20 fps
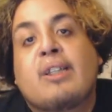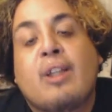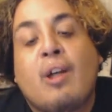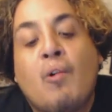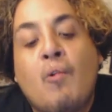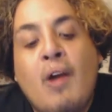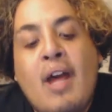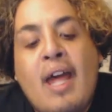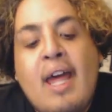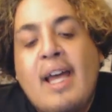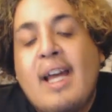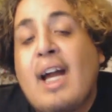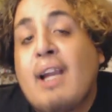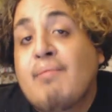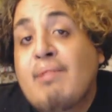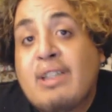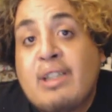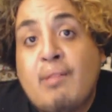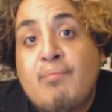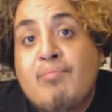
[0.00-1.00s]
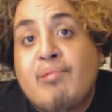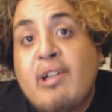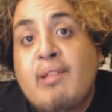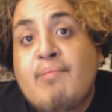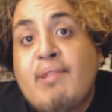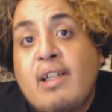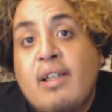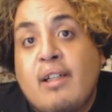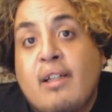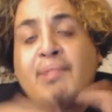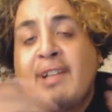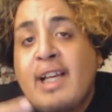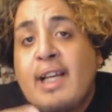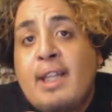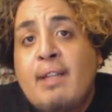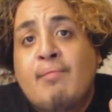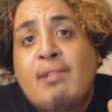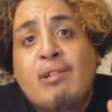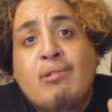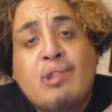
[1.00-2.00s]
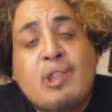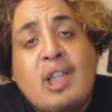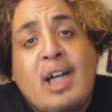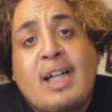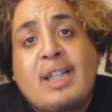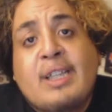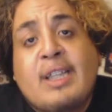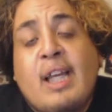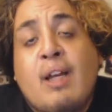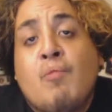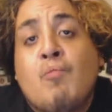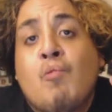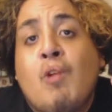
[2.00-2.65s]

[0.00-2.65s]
So it got to be something pretty big. But again, let me know what you guys think.